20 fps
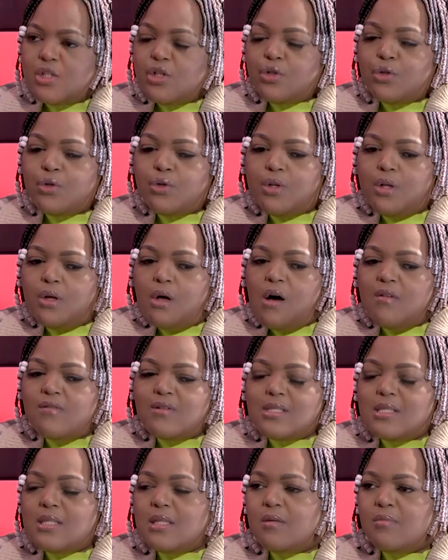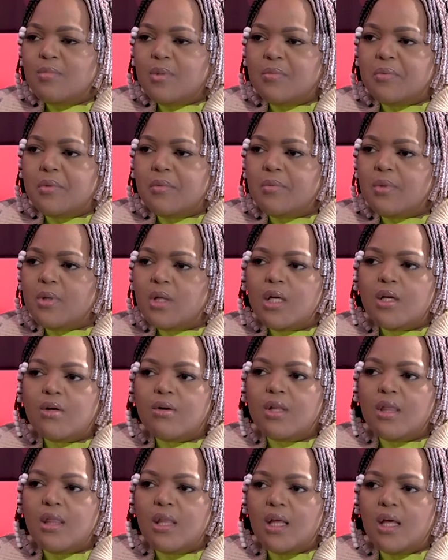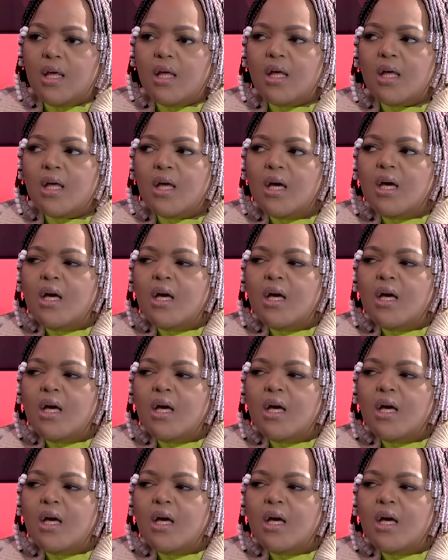There'll obviously be people here and there.